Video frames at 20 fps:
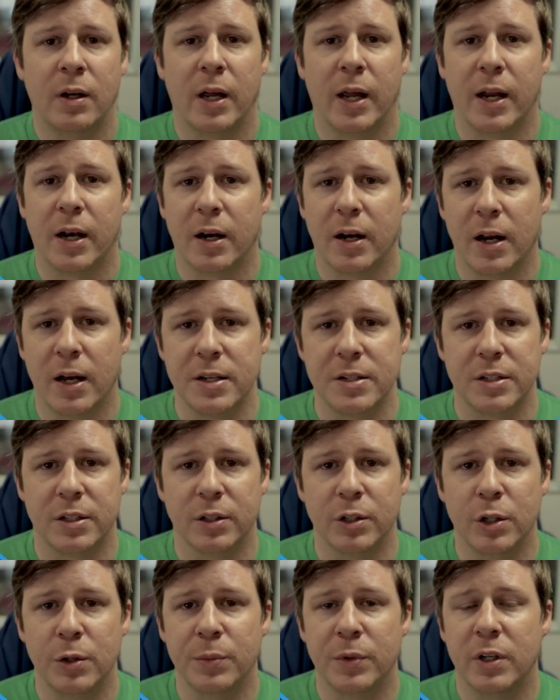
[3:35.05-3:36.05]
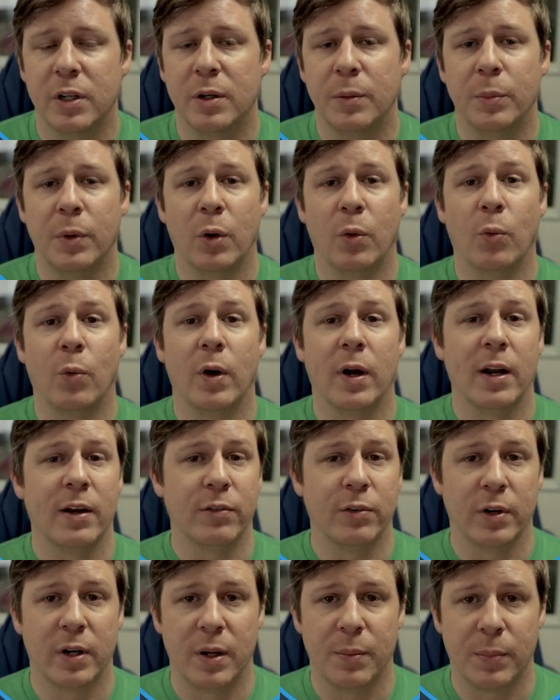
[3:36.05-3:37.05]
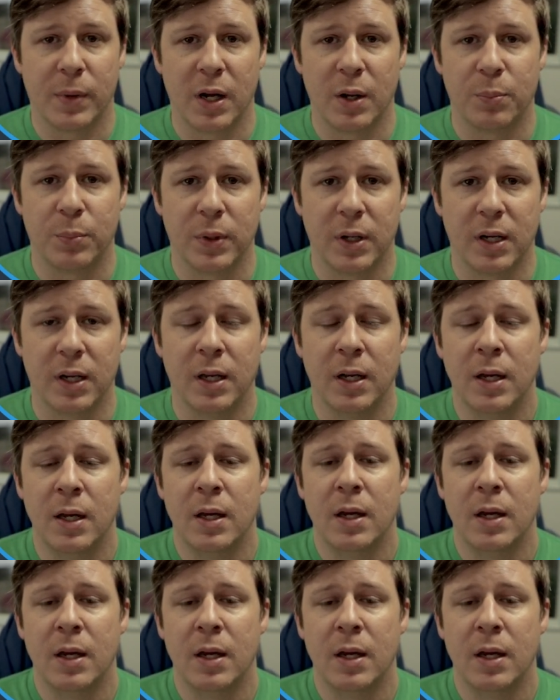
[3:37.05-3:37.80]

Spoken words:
anodized aluminum, whatever it might be.